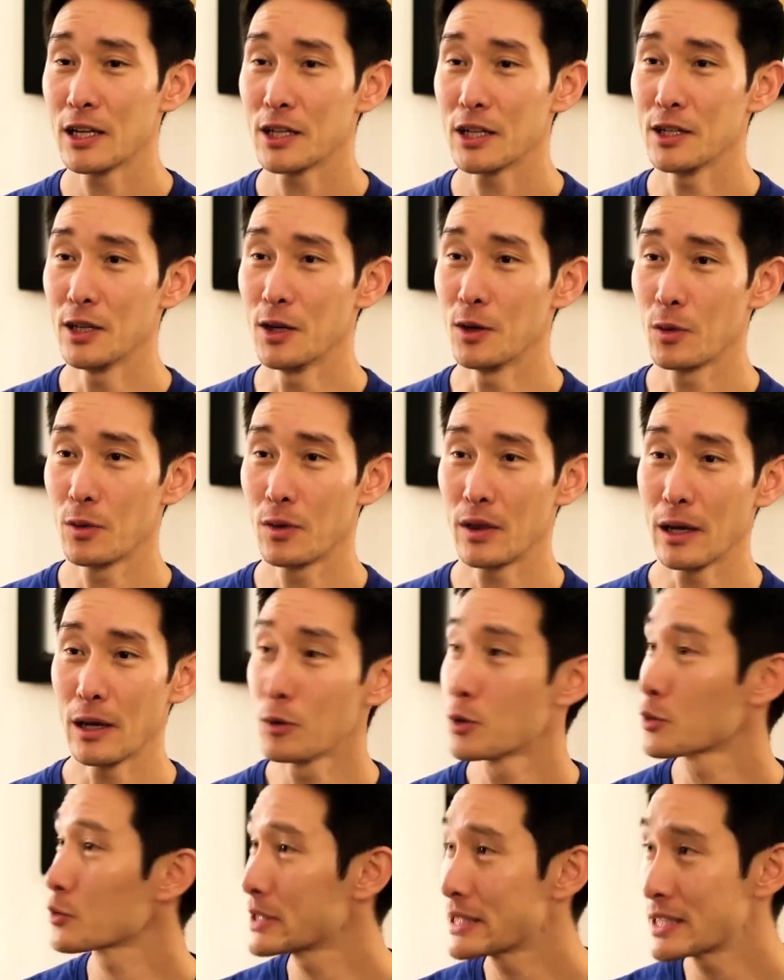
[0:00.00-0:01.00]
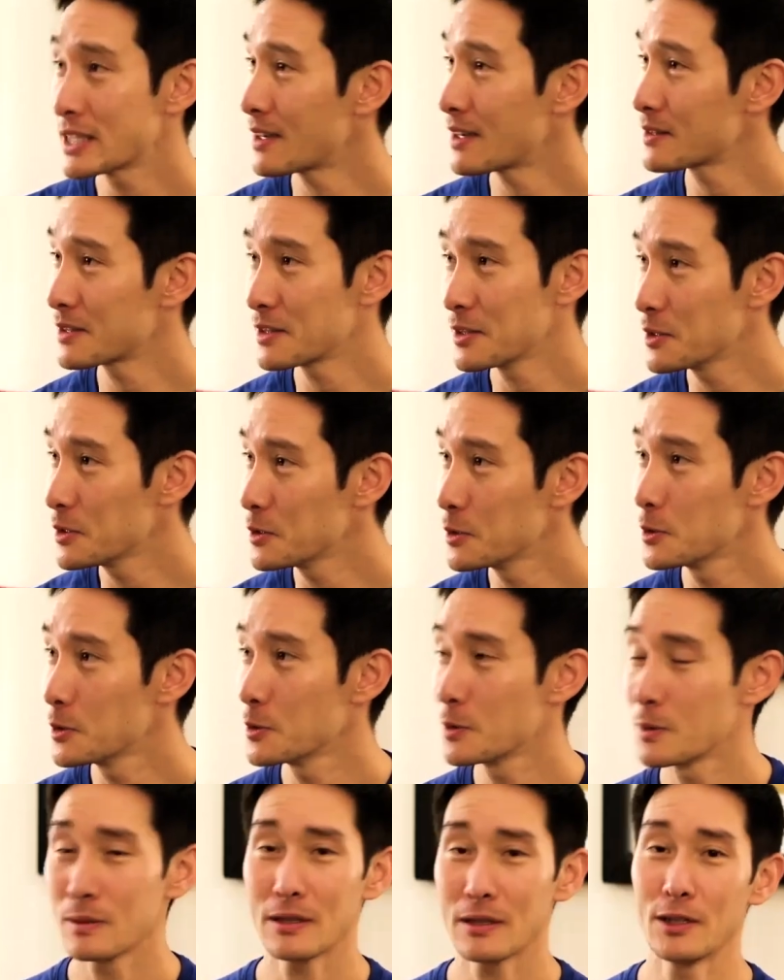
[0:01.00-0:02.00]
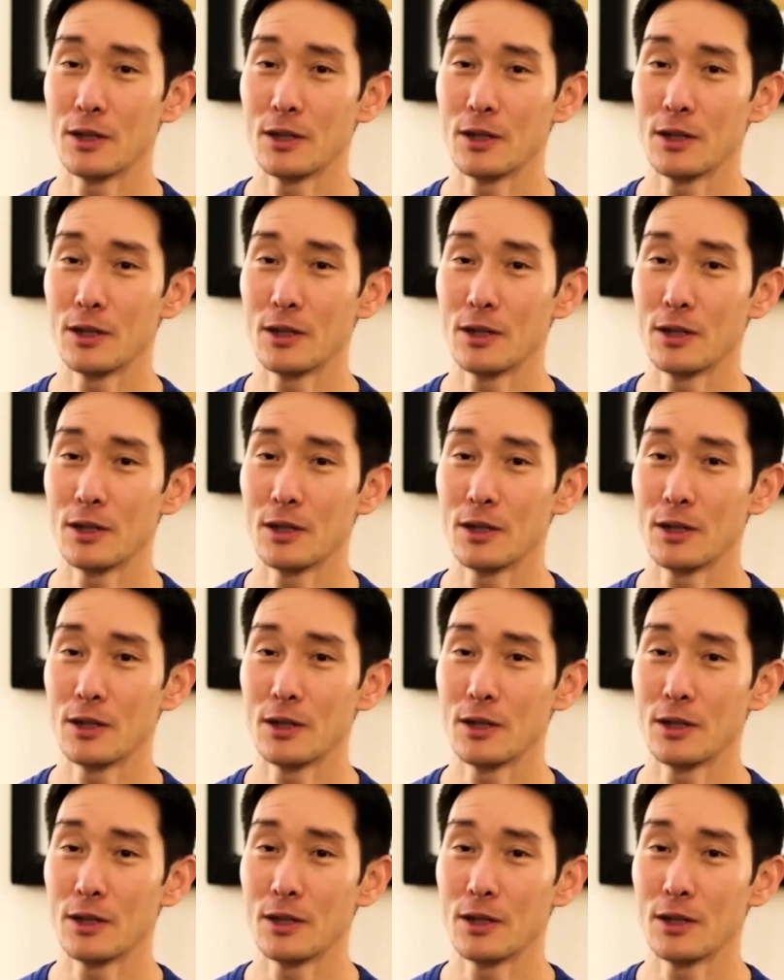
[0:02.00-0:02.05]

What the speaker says: they will reach out to you,